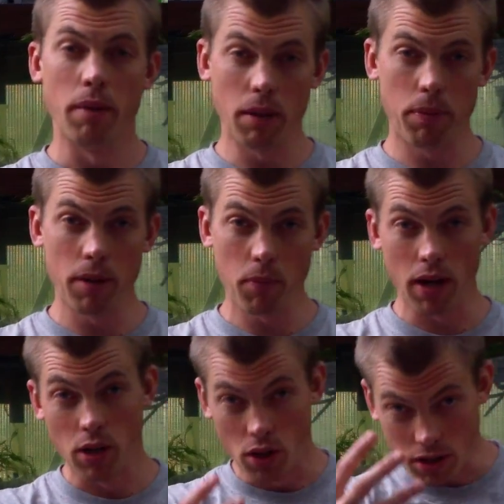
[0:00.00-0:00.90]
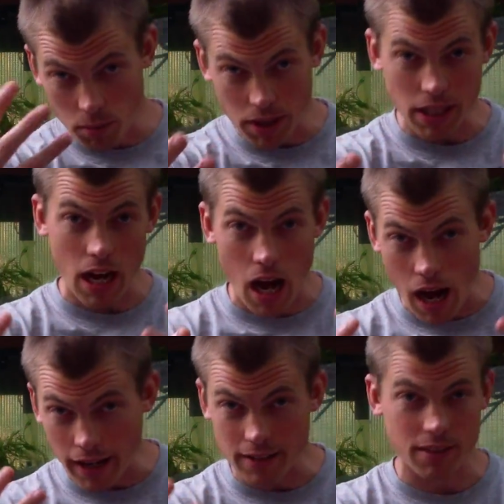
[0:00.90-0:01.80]
meet people and look them in the
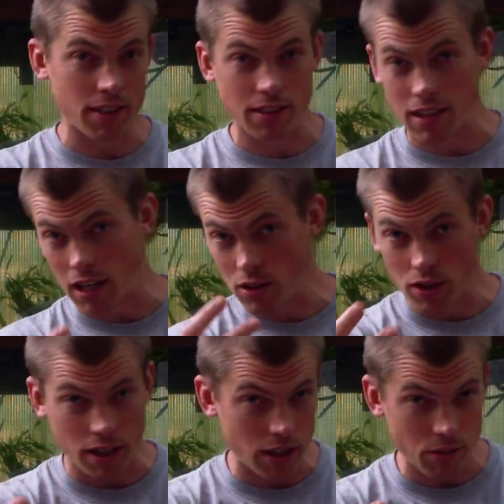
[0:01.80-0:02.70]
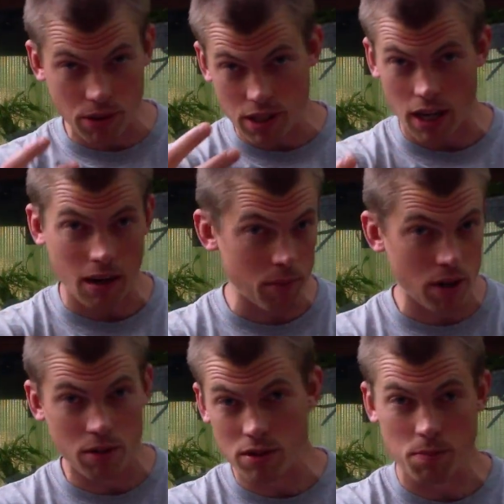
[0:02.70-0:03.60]
eye instead of just like looking into a
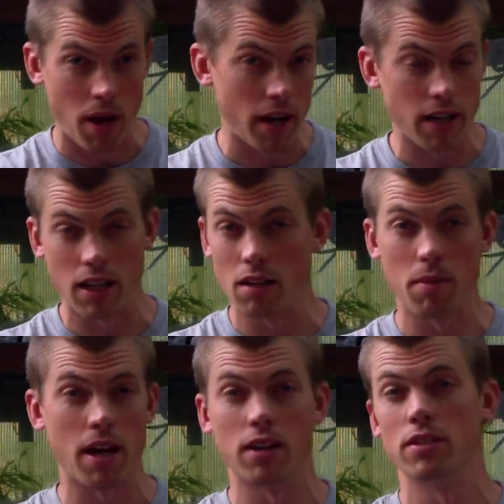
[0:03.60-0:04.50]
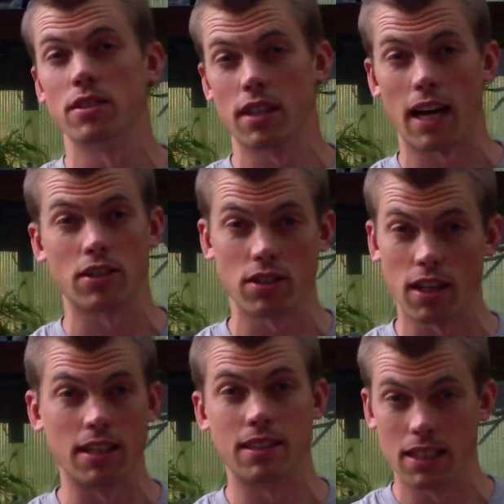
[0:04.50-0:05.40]
camera and responding to emails. Like
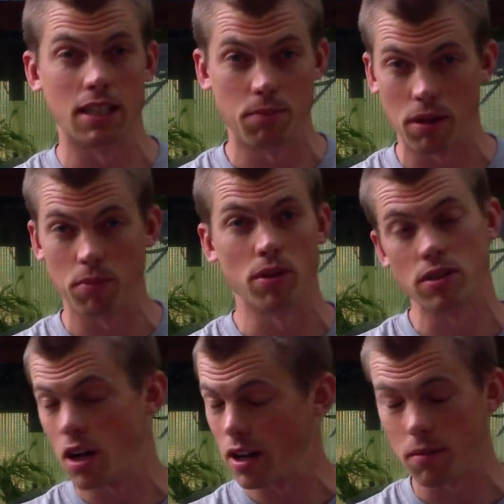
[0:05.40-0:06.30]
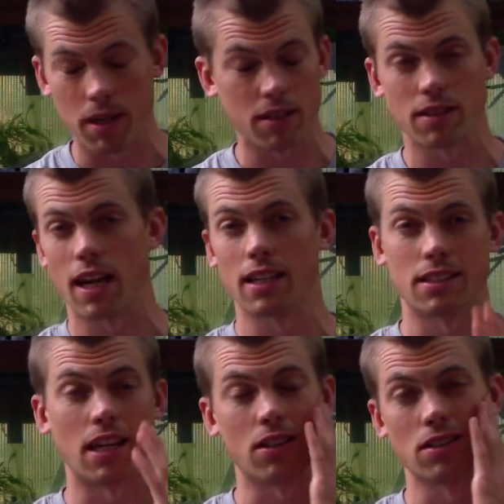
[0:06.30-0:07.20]
actually like seeing people and talking about their
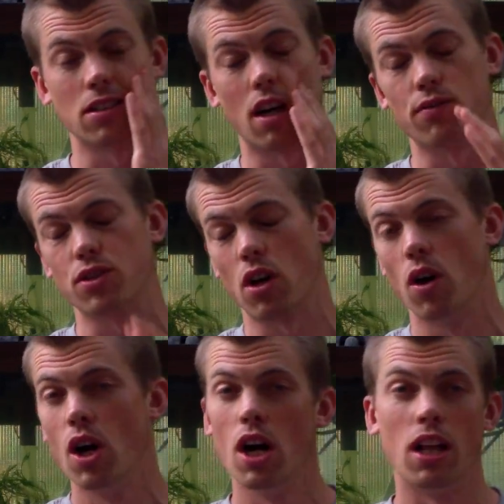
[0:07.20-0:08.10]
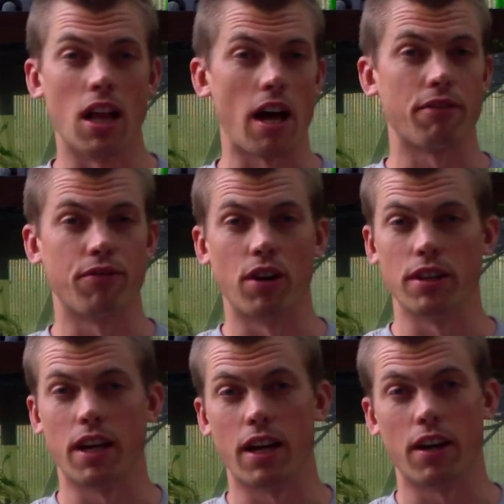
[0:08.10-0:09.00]
tanks and that good stuff. So a lot of fun